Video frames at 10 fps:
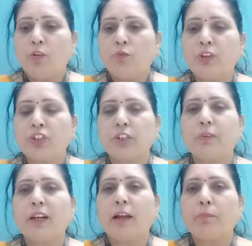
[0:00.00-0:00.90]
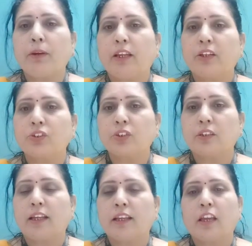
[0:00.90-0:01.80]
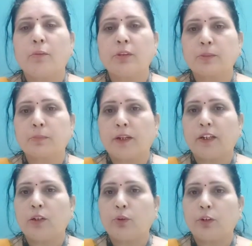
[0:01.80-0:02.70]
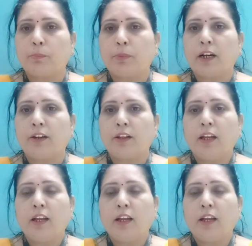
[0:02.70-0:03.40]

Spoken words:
Whichever application like MS Paint, Notepad,